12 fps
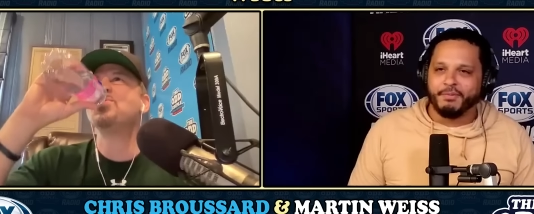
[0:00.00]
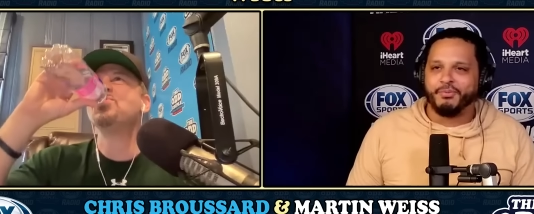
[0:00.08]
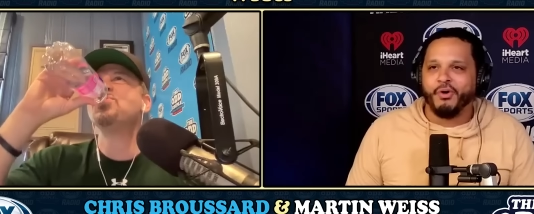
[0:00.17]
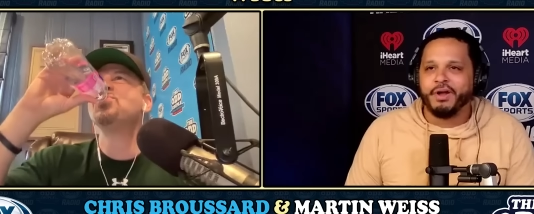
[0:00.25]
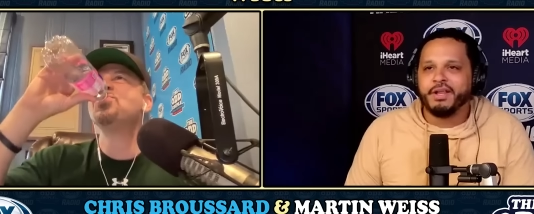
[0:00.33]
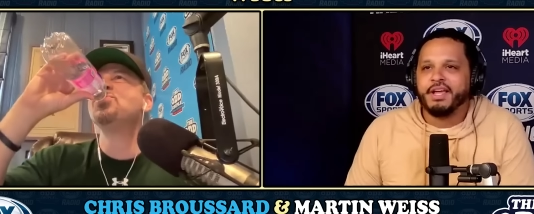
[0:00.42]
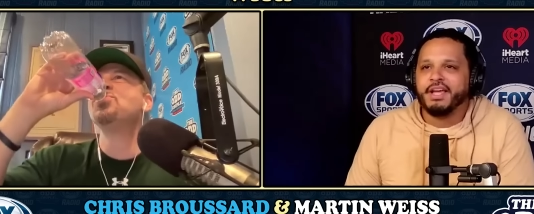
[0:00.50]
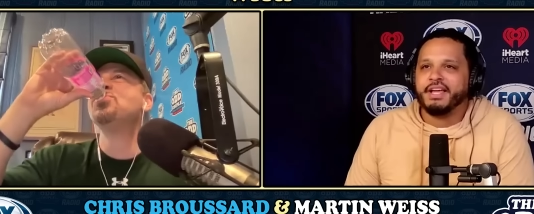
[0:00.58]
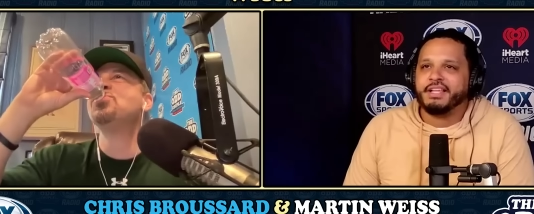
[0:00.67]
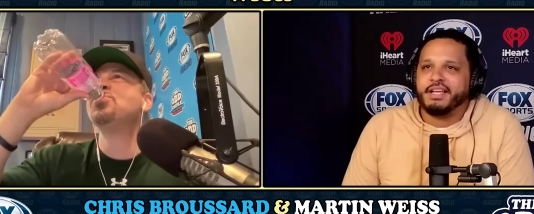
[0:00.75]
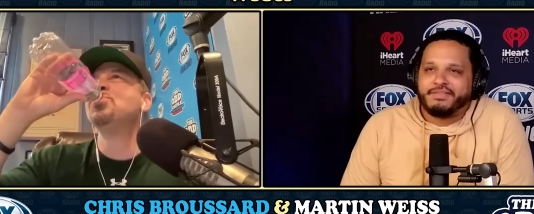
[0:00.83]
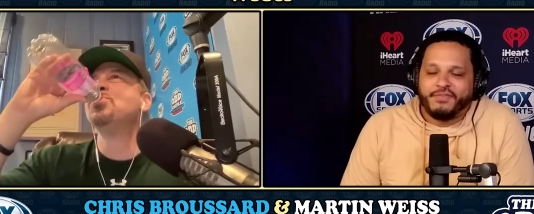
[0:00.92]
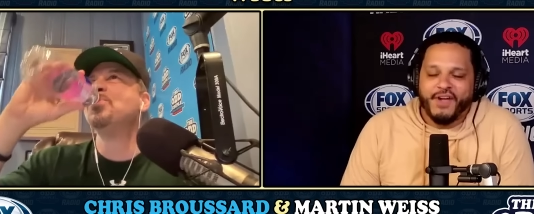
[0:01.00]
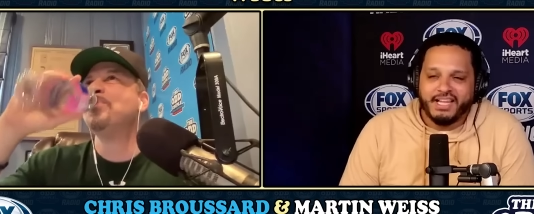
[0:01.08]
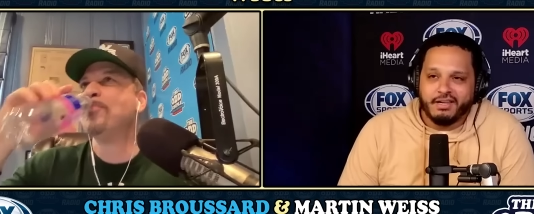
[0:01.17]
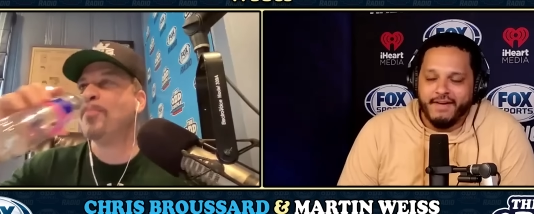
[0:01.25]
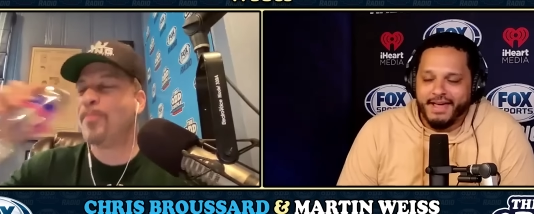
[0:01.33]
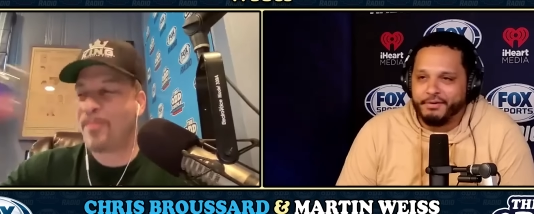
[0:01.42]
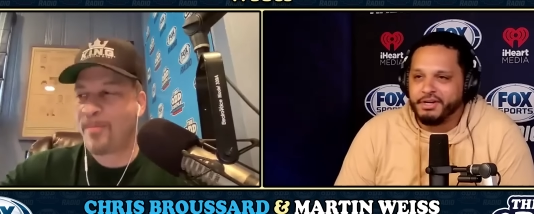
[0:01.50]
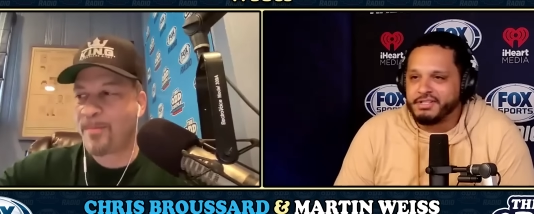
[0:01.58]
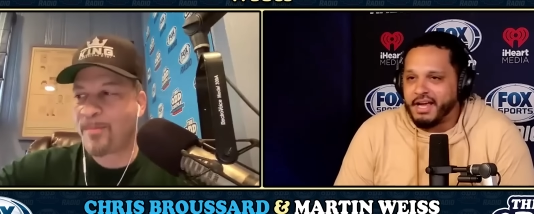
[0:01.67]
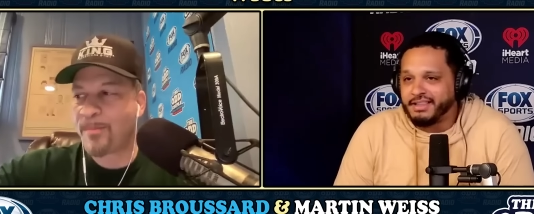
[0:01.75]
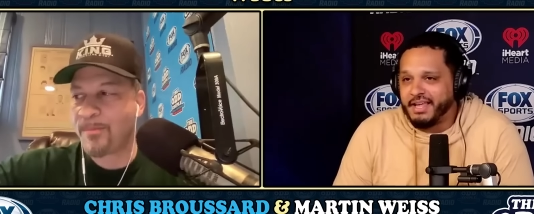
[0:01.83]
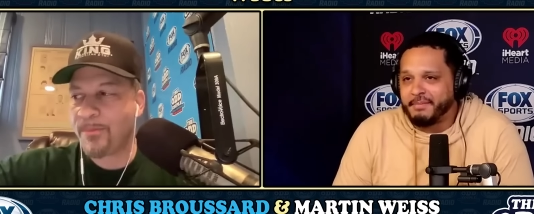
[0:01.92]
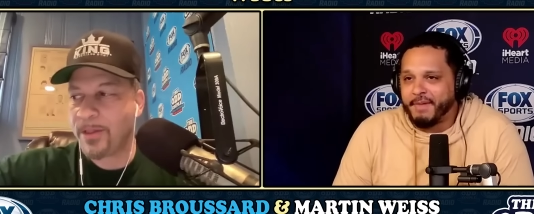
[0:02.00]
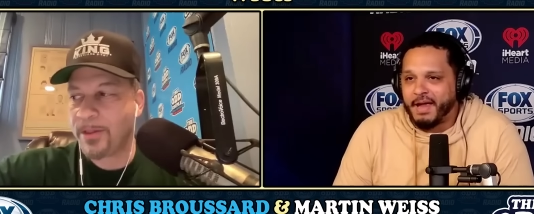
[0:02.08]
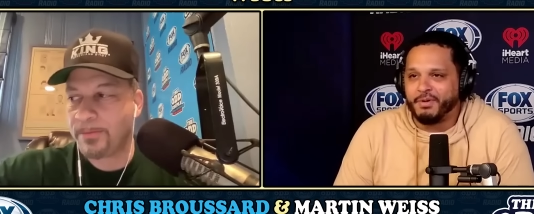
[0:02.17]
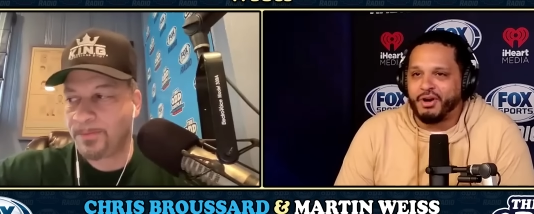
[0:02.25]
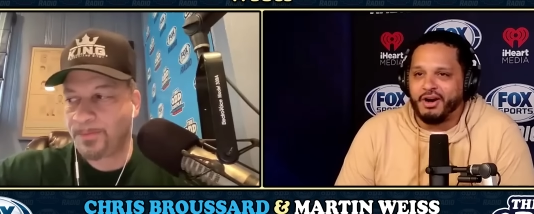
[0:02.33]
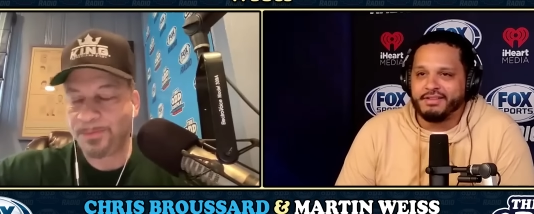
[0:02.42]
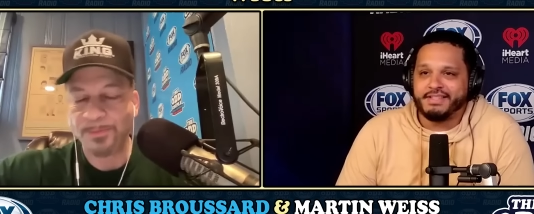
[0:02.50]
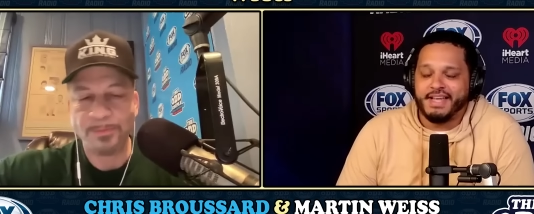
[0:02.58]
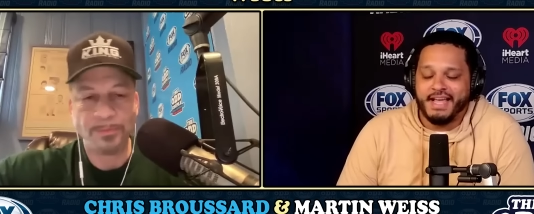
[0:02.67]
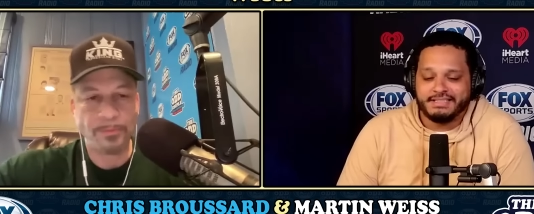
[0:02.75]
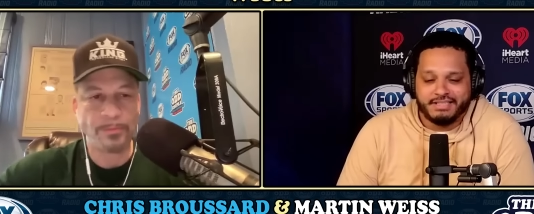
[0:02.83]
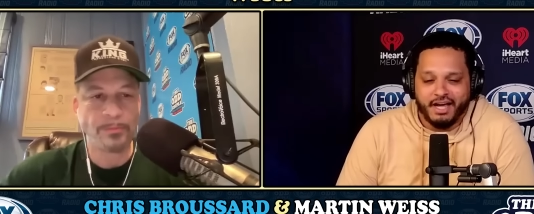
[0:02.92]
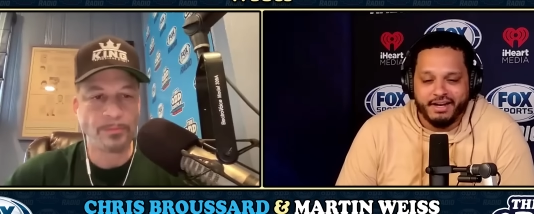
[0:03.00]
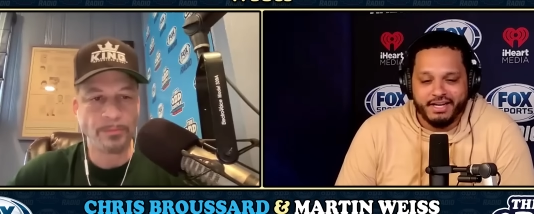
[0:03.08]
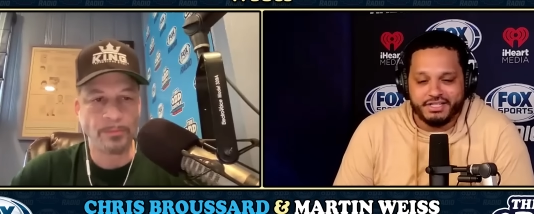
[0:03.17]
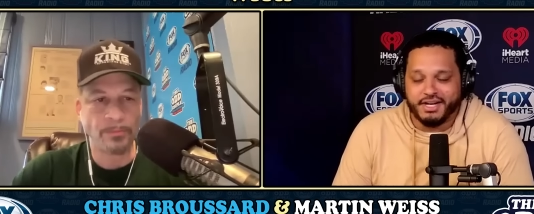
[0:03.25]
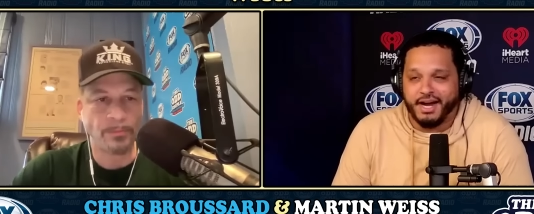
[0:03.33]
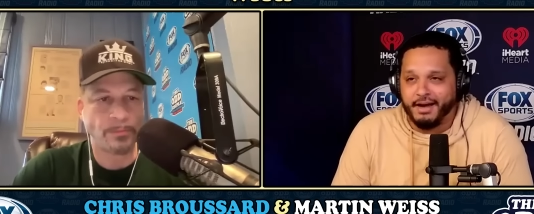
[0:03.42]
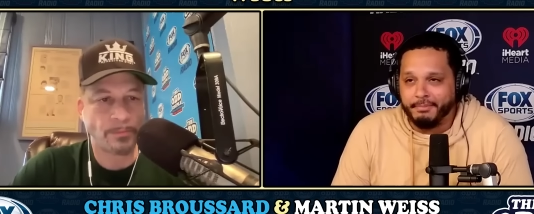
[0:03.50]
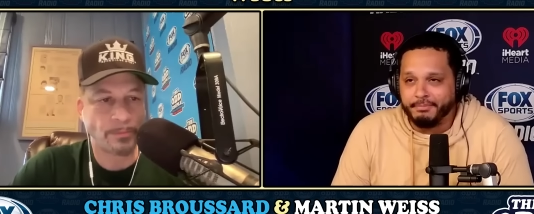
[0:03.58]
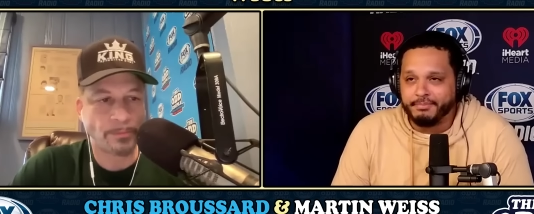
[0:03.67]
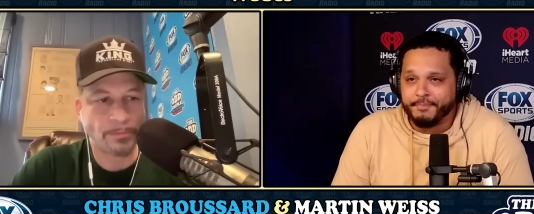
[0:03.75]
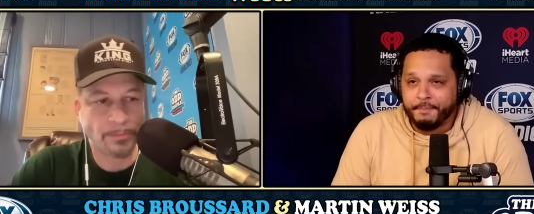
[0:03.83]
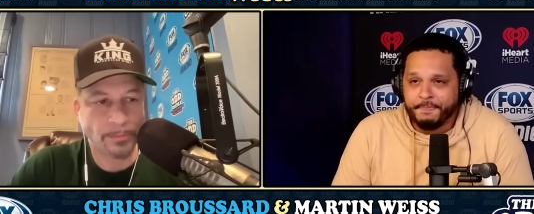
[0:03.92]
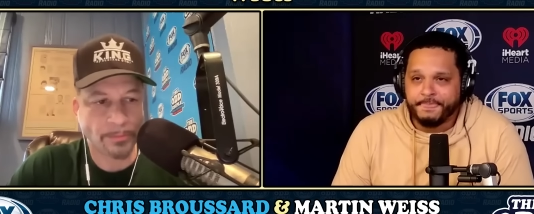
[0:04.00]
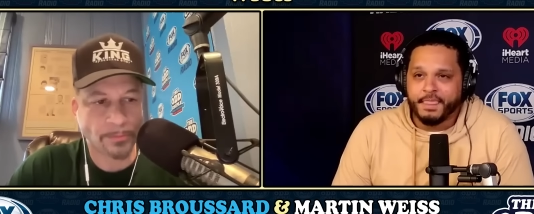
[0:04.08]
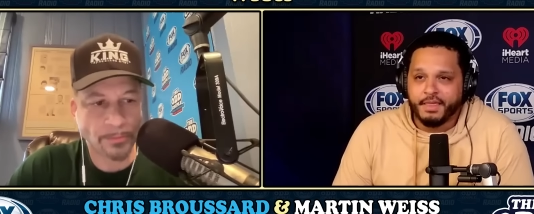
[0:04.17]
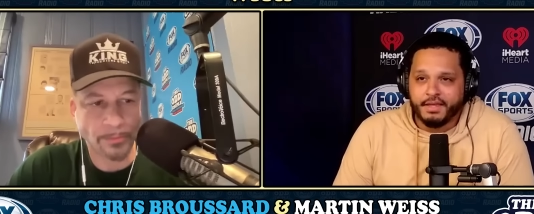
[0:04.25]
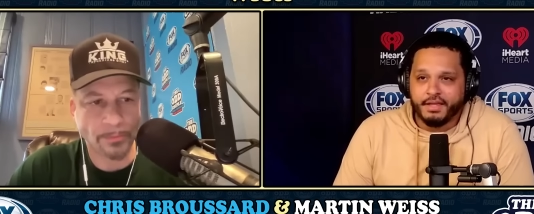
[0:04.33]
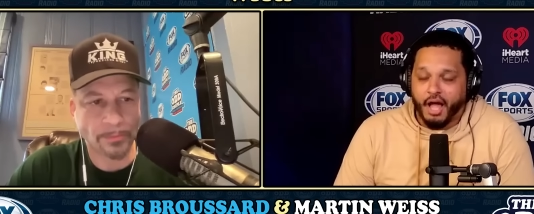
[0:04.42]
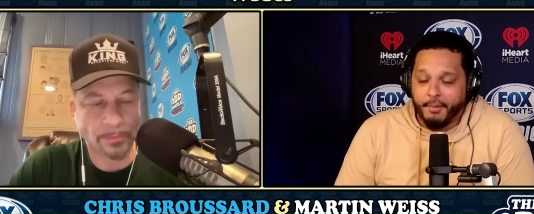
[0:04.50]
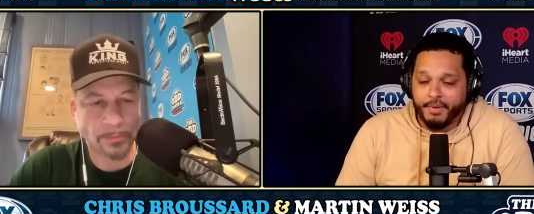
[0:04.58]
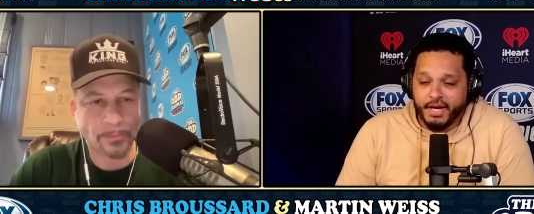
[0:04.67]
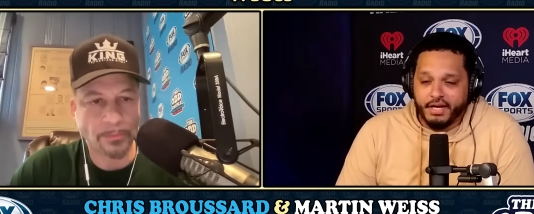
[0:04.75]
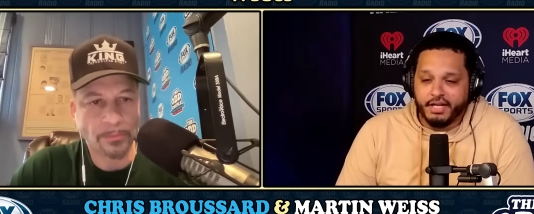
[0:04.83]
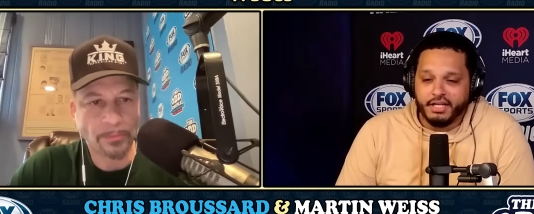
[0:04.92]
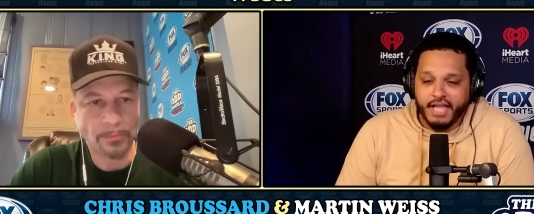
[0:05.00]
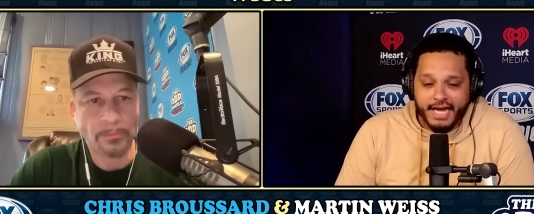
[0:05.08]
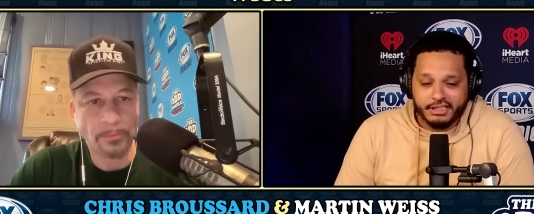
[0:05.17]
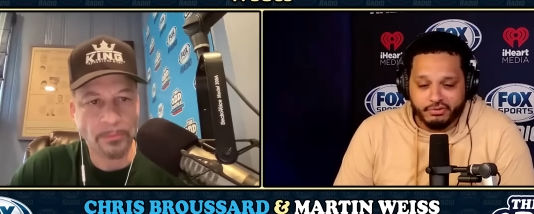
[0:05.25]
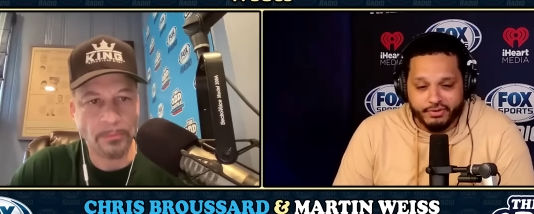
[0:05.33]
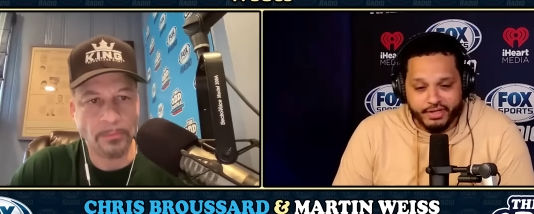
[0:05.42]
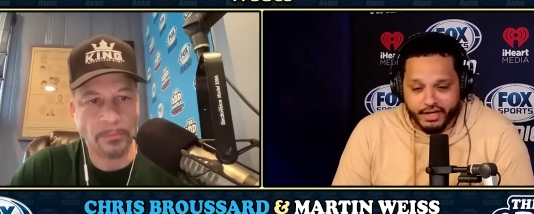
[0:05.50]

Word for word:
Speaker 1: the point. The fact of the matter is, I think Mike McCarthy has done his job. I mean, in the last 3